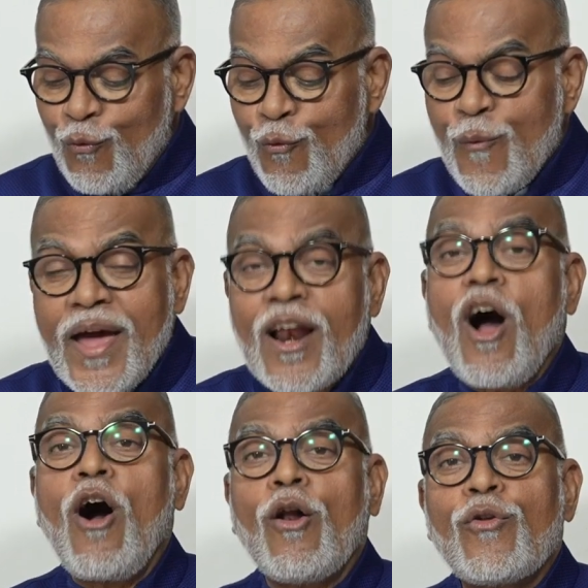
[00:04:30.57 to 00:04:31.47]
were
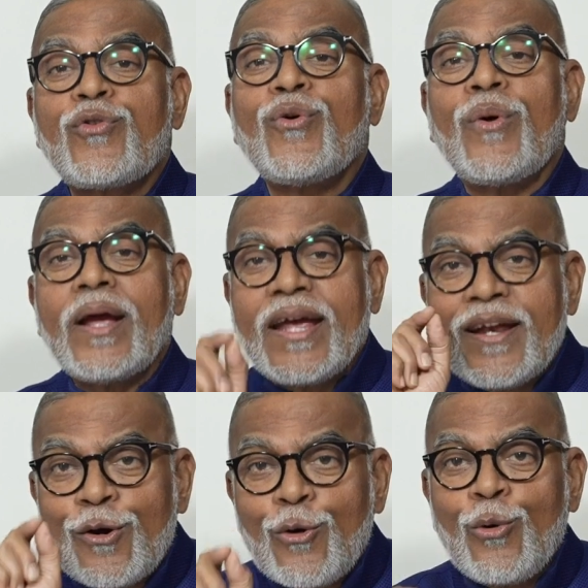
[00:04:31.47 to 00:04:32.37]
also
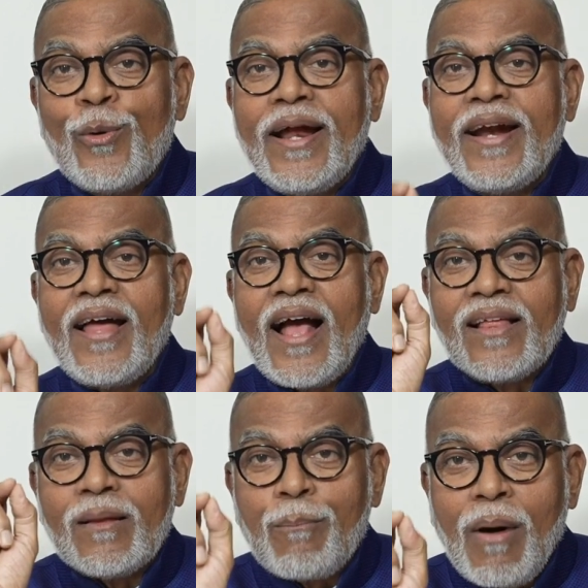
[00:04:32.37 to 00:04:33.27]
included
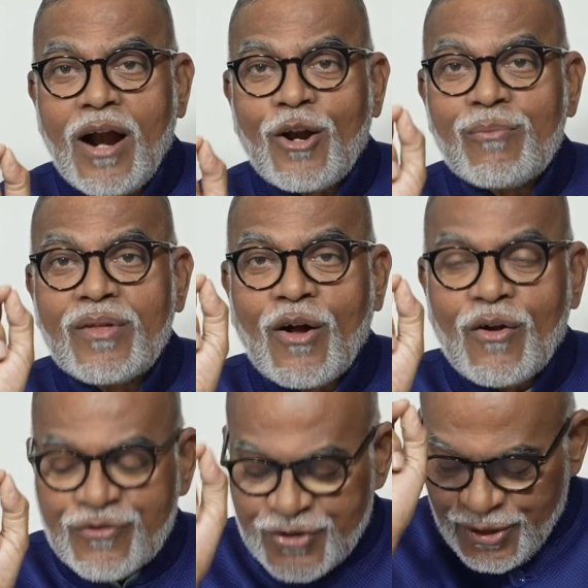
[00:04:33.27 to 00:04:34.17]
as a part of the
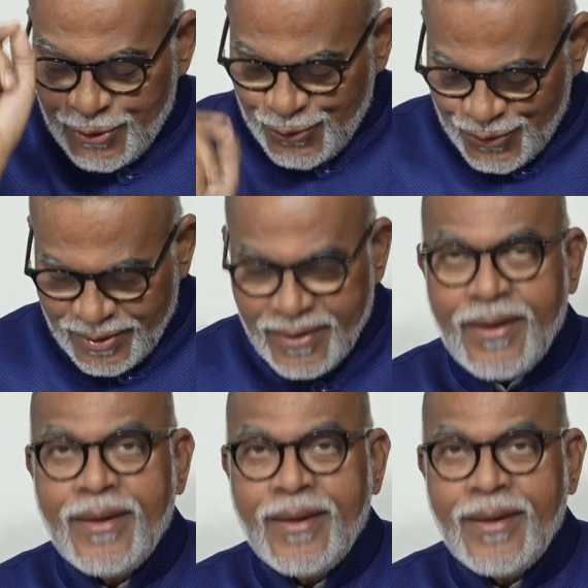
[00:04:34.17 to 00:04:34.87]
Constitution.